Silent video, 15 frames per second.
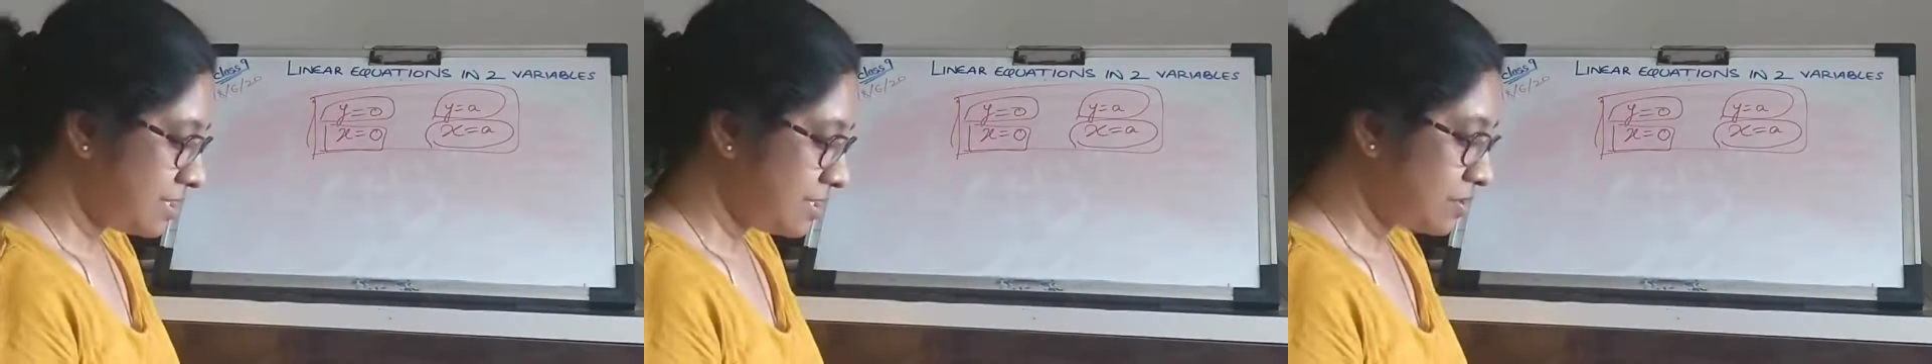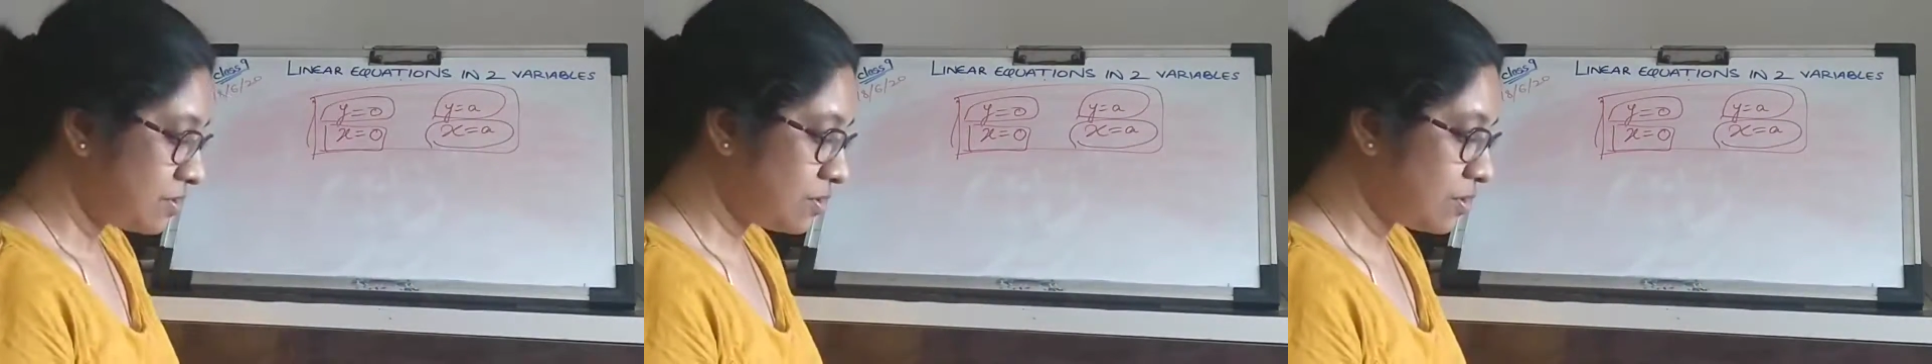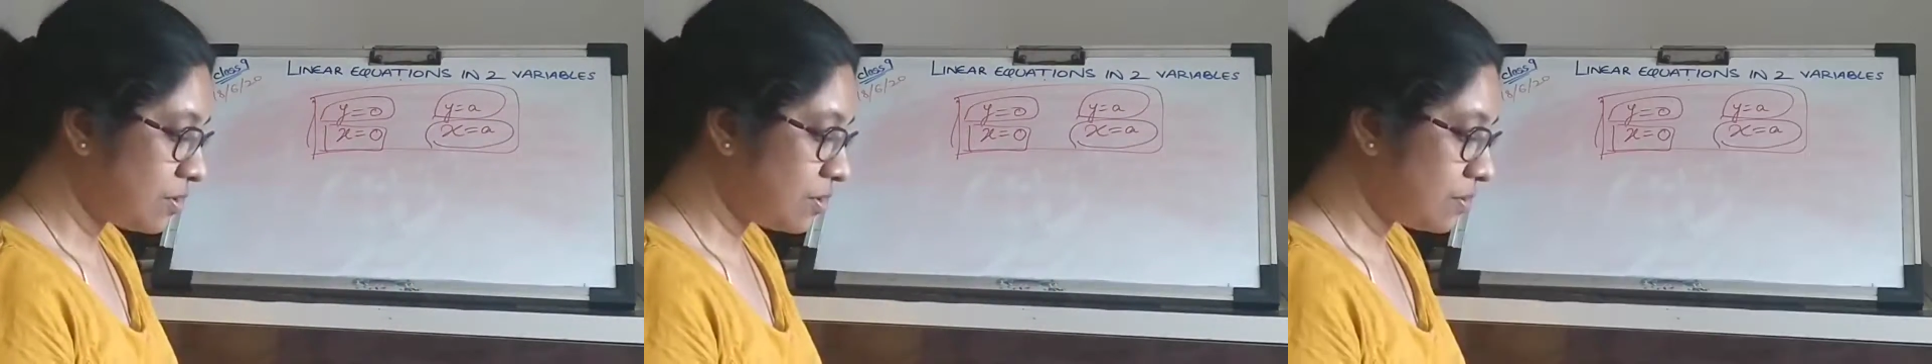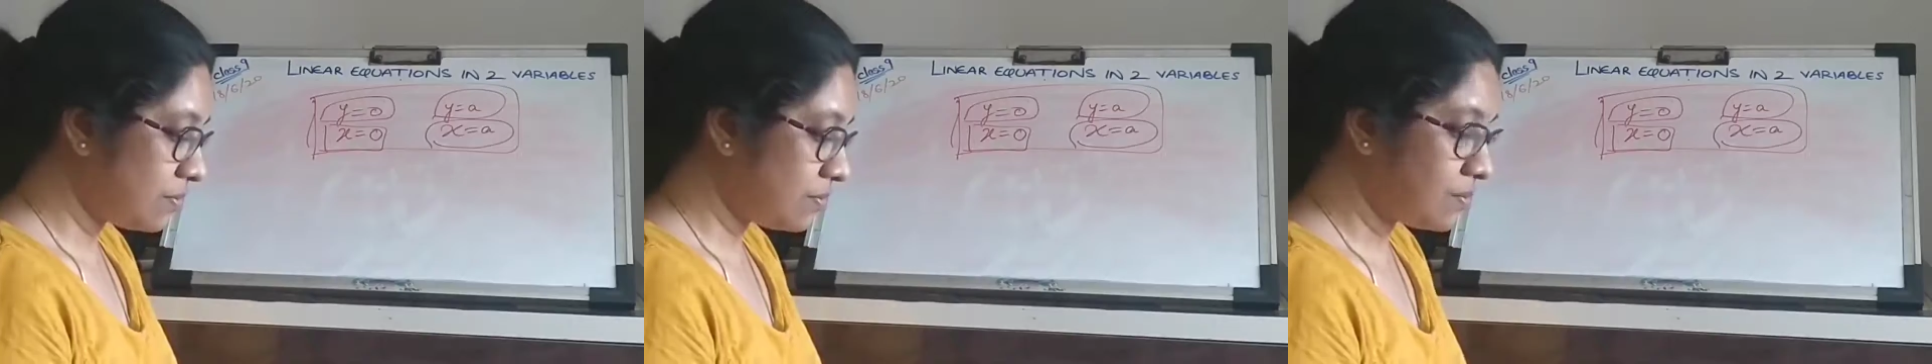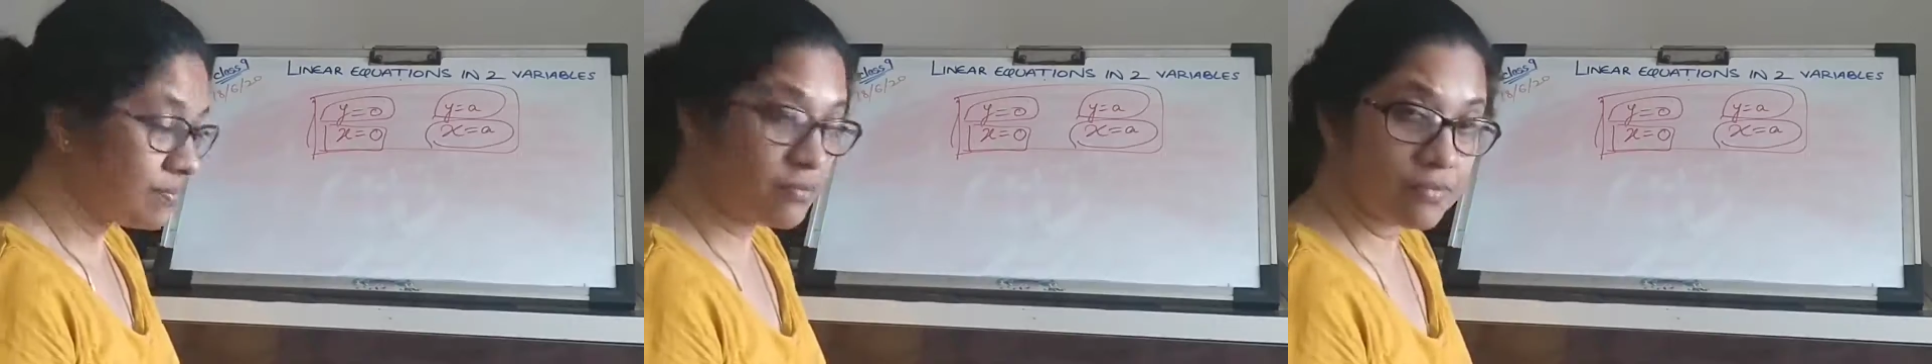So
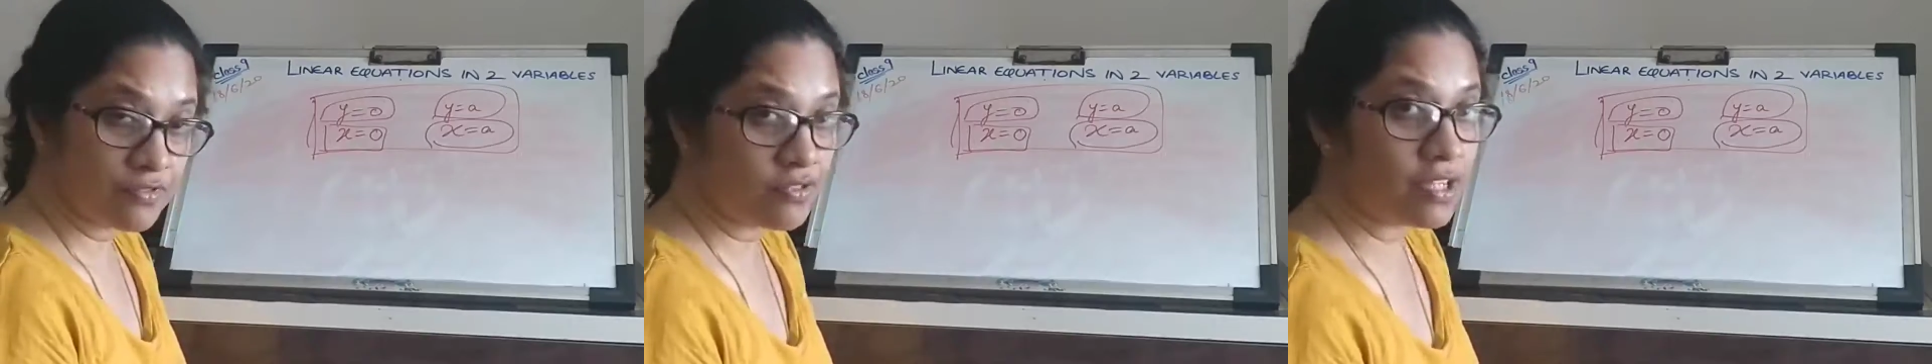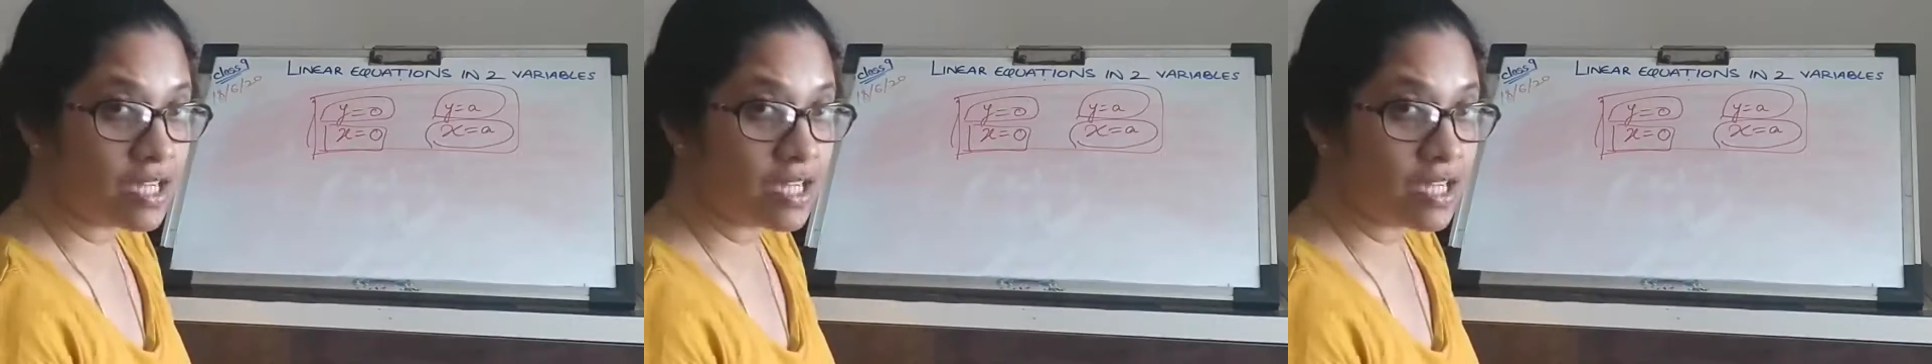for